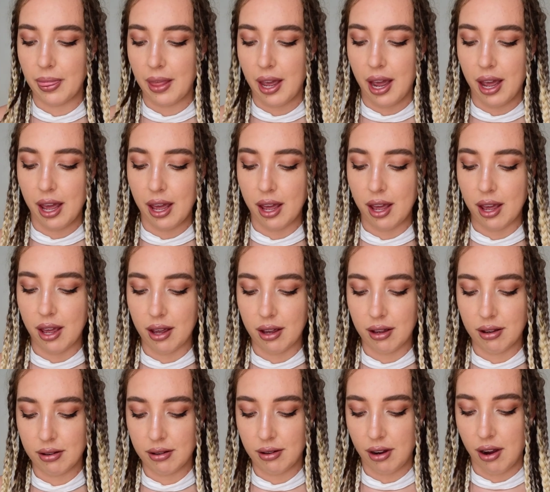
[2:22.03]
I
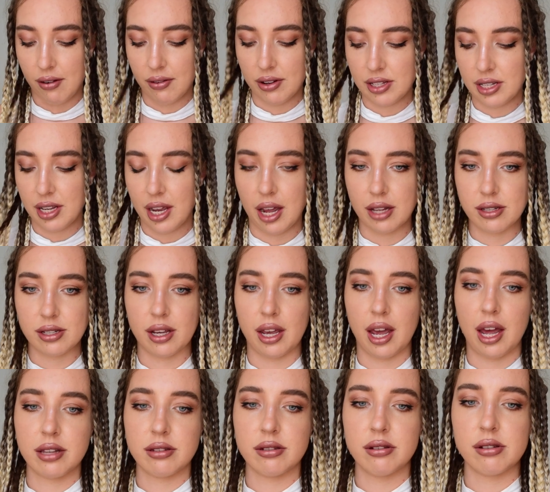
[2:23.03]
obviously had to
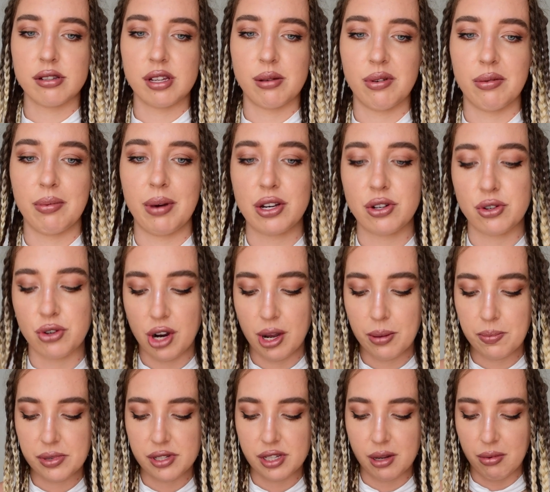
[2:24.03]
cancel some of my
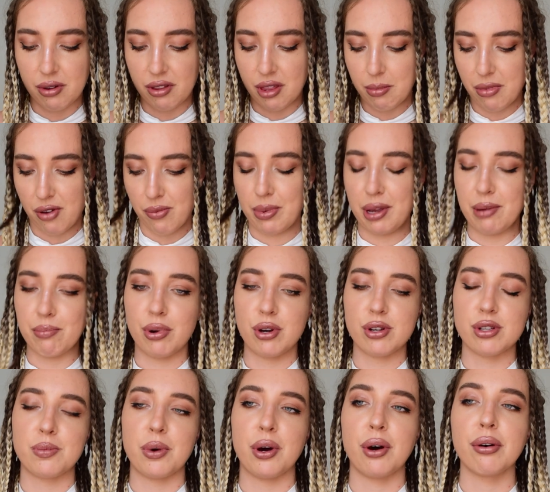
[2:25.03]
trips. Some of them have been
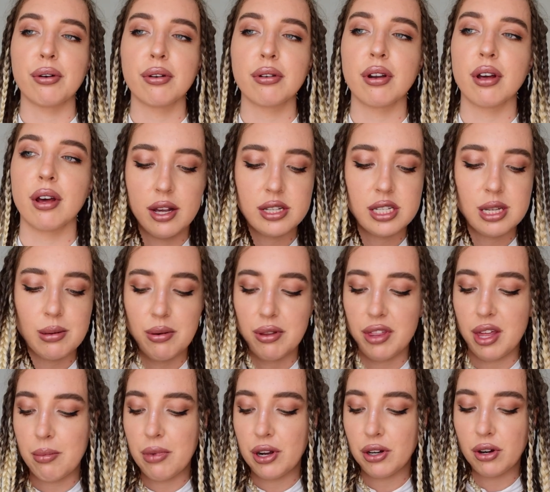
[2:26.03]
postponed. Some of
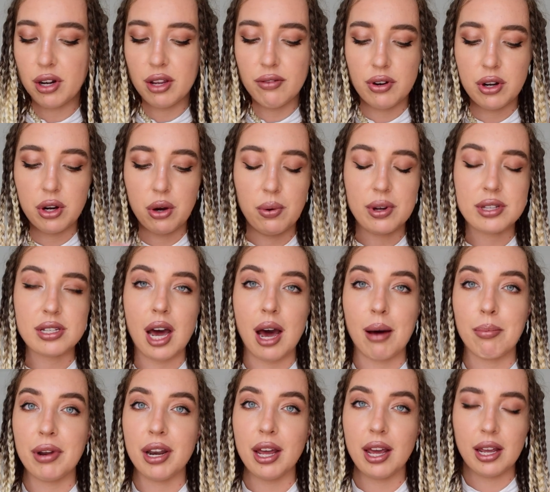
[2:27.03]
them I don't even know what's
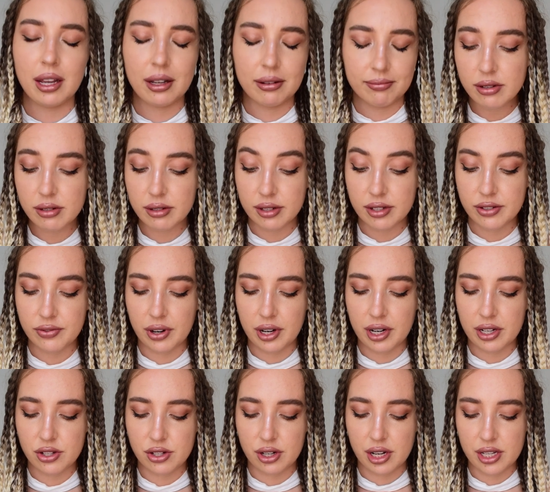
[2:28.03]
happening, so it's very
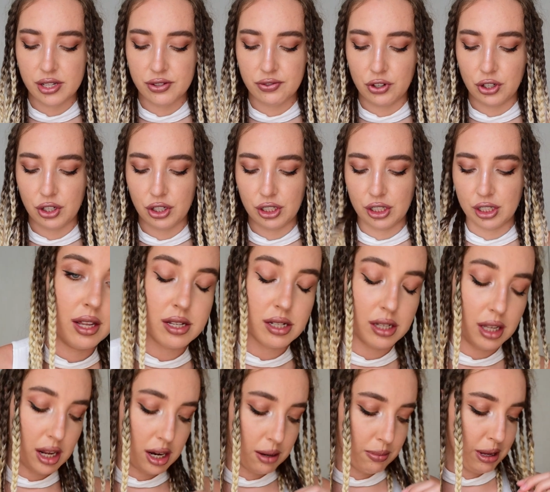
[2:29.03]
stressful. There's a
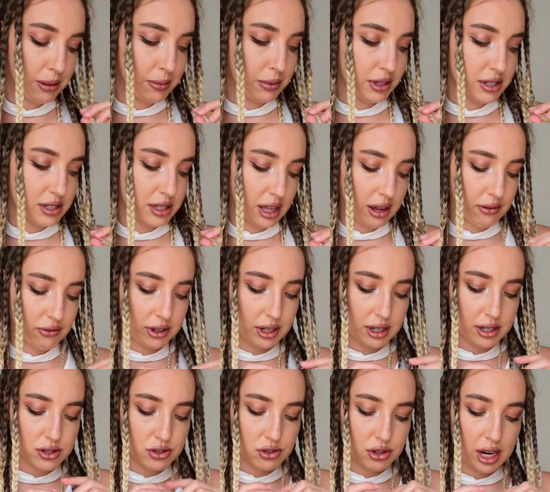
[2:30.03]
lot of people in South
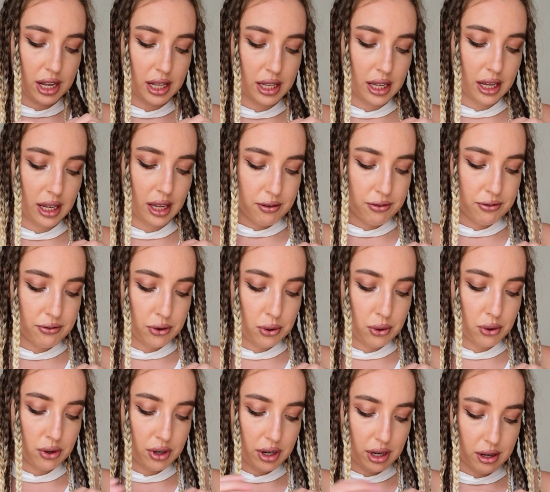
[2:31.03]
Africa struggling,
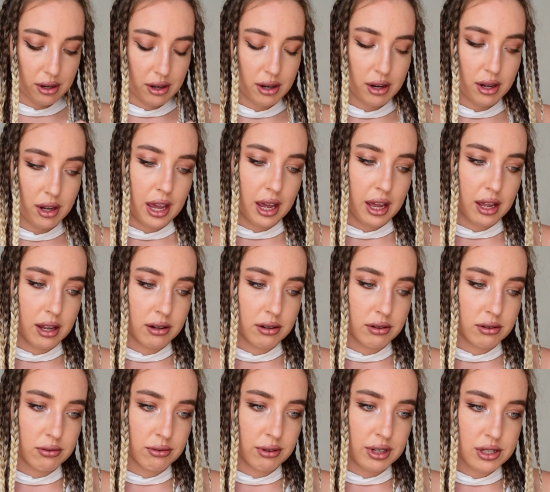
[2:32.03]
food
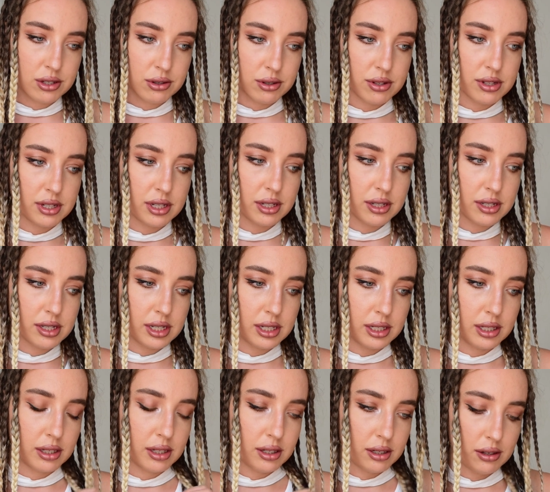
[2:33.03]
and resources
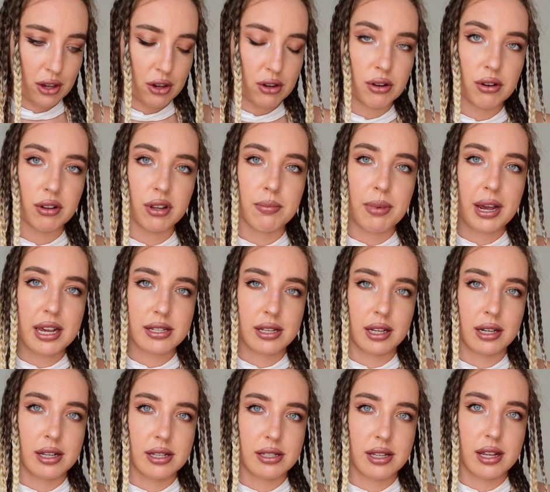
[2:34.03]
and, you know, the basic
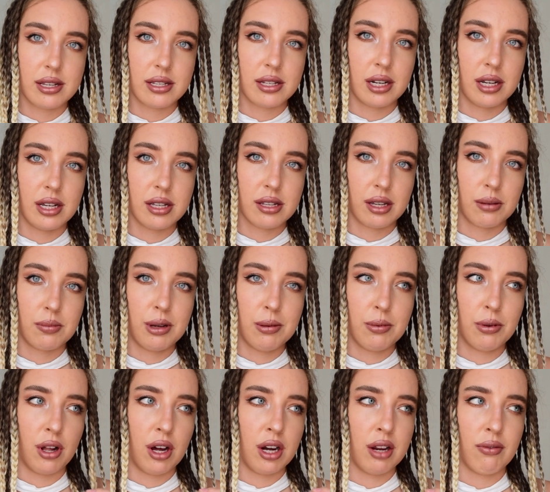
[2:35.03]
necessities. Like,
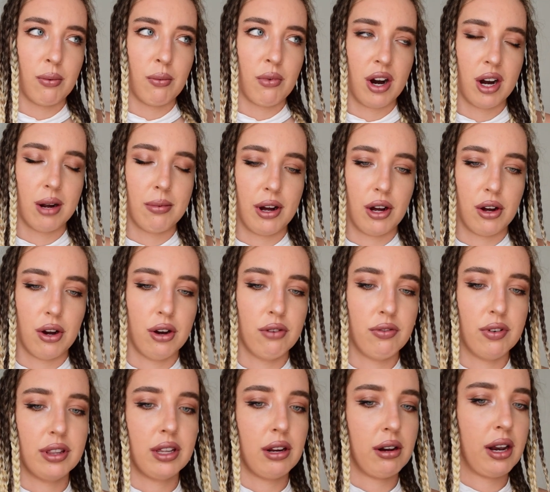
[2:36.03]
people aren't even worried about
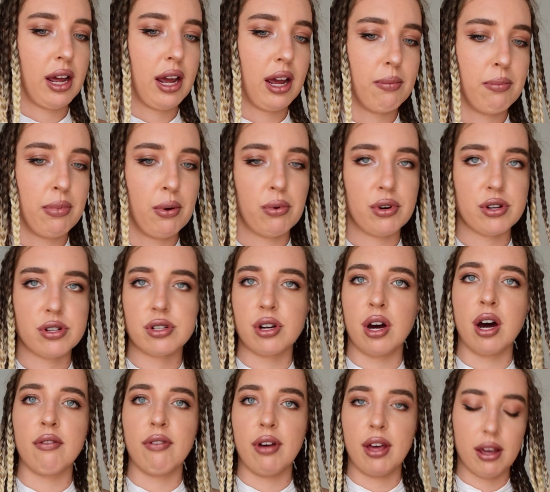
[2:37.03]
COVID. They're like, but we're
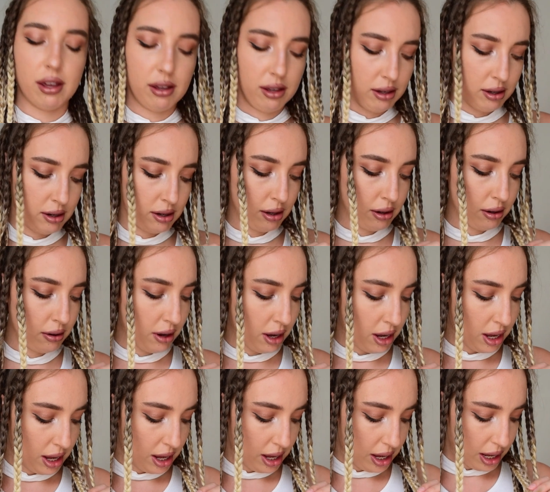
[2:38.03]
starving, you know?
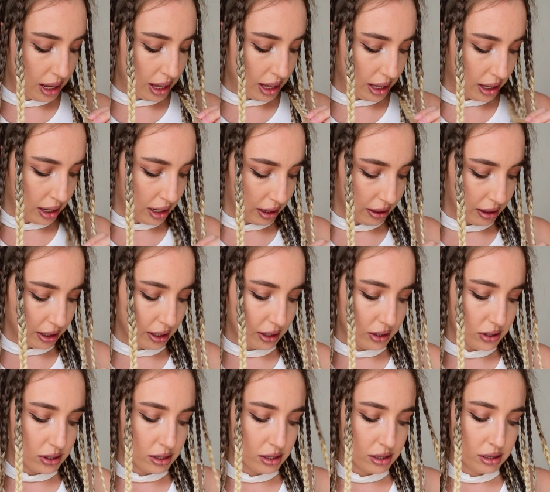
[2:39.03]
And I think
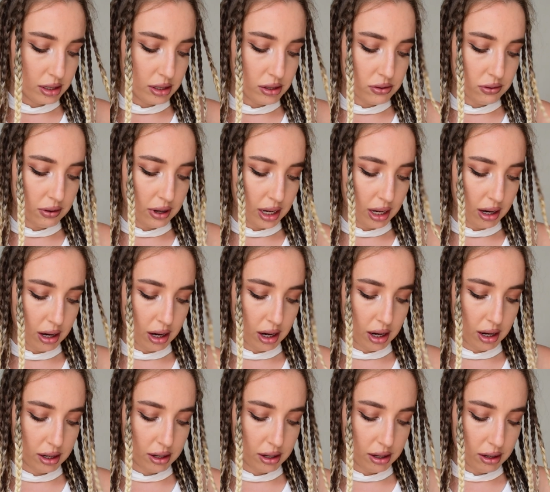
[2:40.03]
it's really
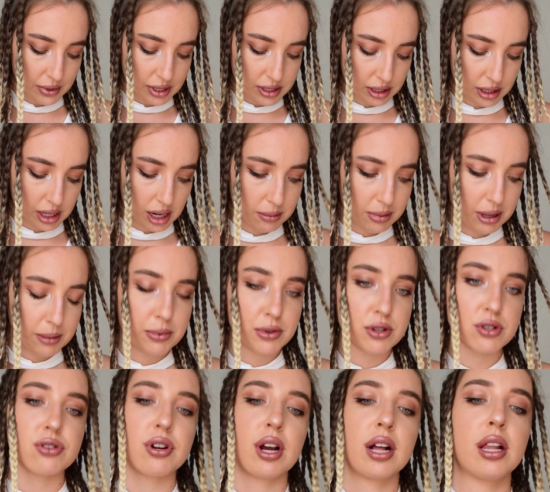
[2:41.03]
hard. There's a lot of people
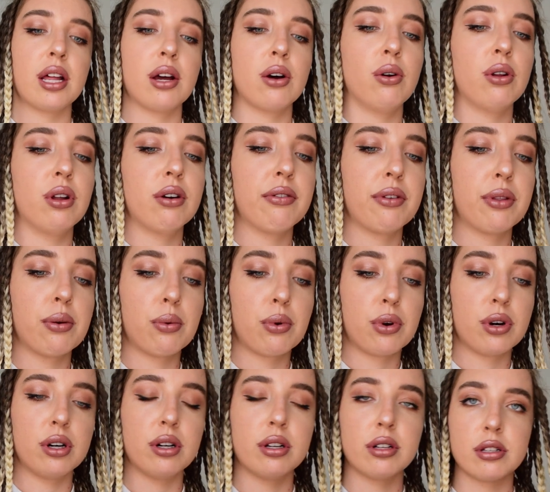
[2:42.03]
struggling all over the
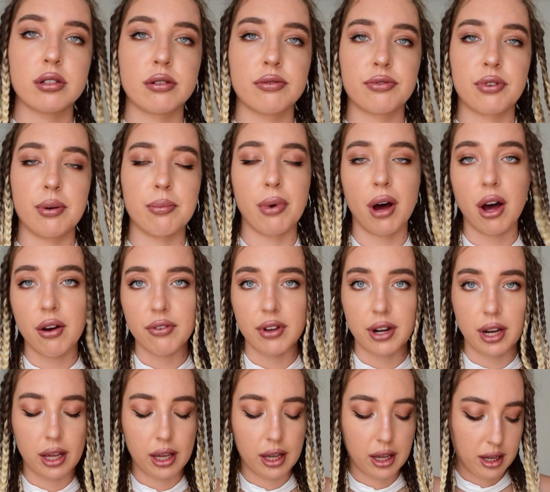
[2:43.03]
world from
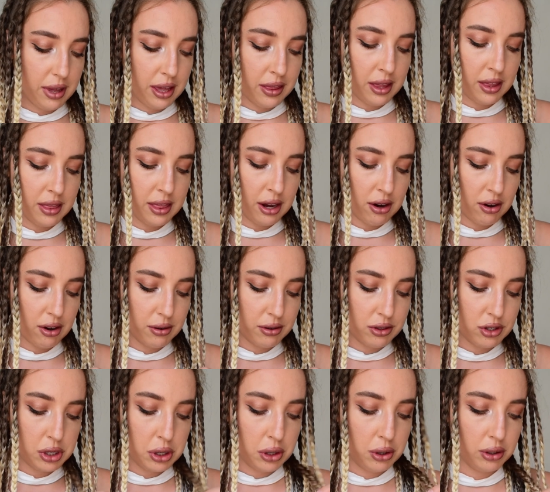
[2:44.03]
poverty, and then they're
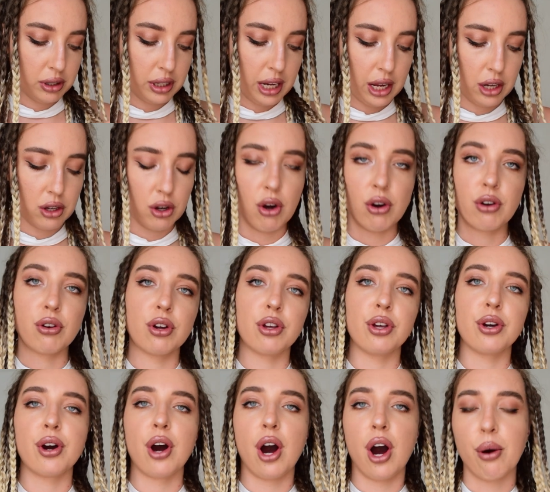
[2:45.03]
told like, oh no,
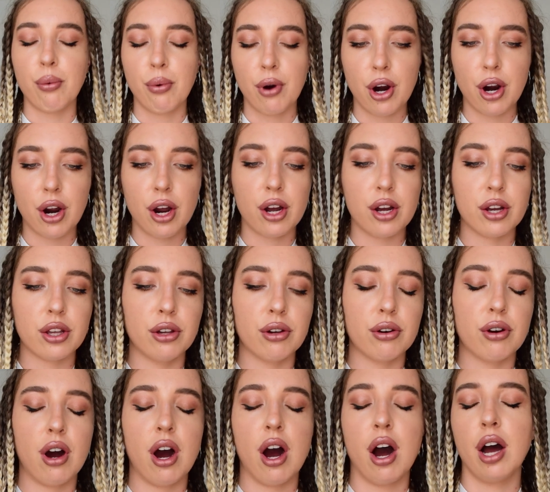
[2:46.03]
you can't work, you
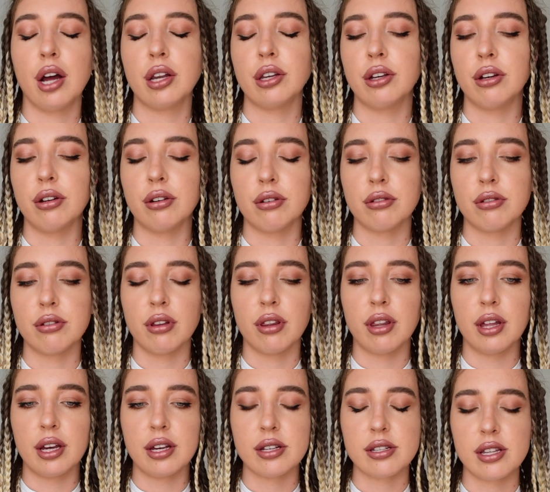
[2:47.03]
can't, you know, do
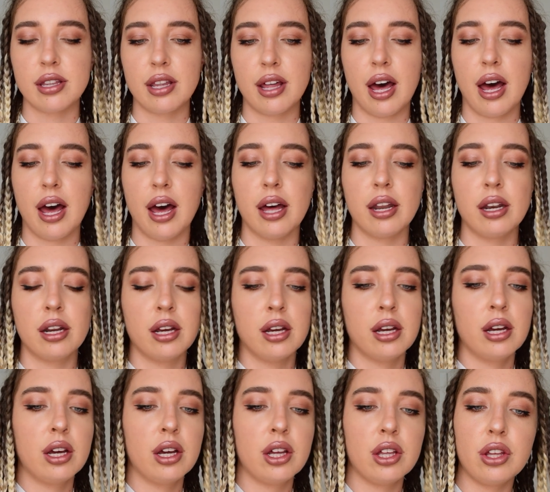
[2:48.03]
this and that,
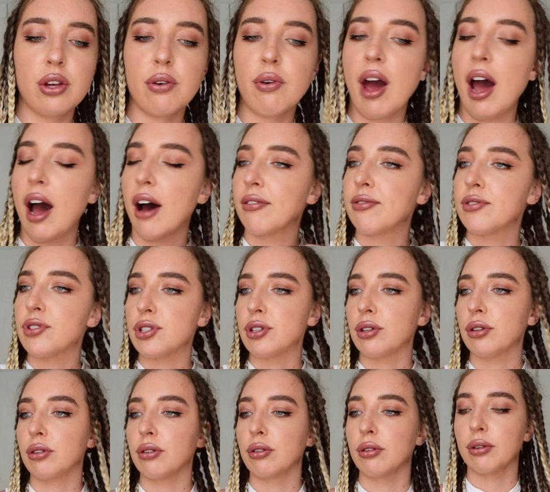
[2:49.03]
you have
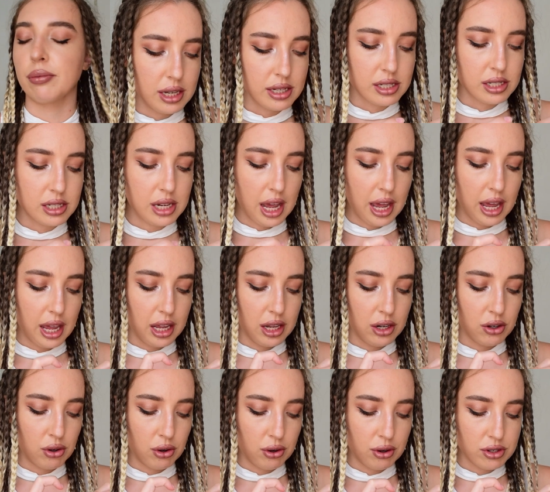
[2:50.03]
to stay
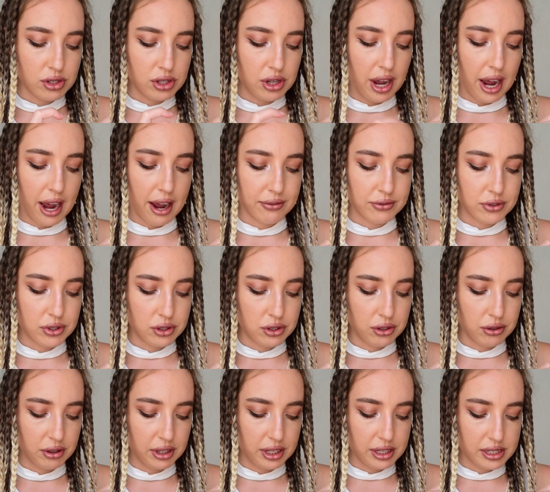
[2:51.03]
indoors, you have to
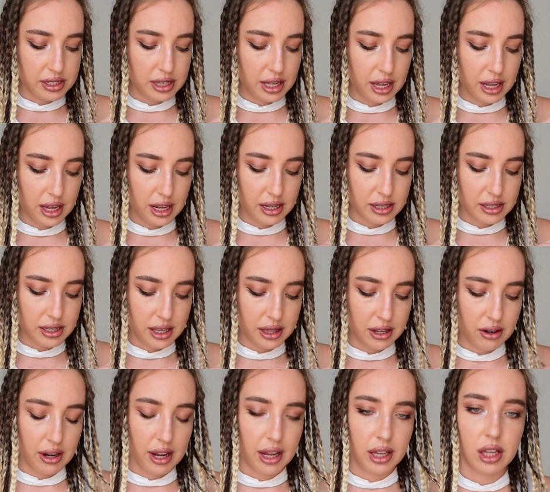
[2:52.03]
do these things, and
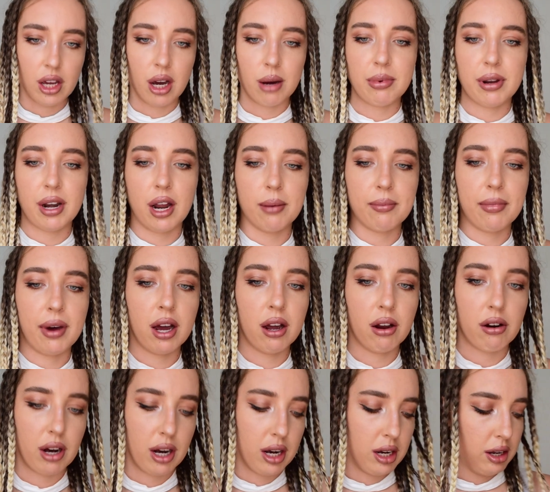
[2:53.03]
they're like, yeah, but I'm
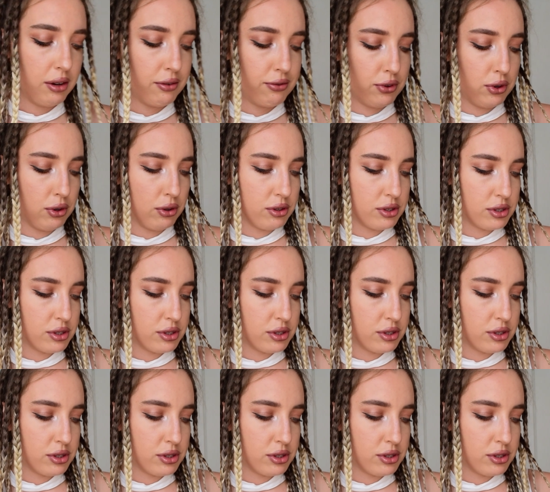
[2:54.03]
hungry, I need food.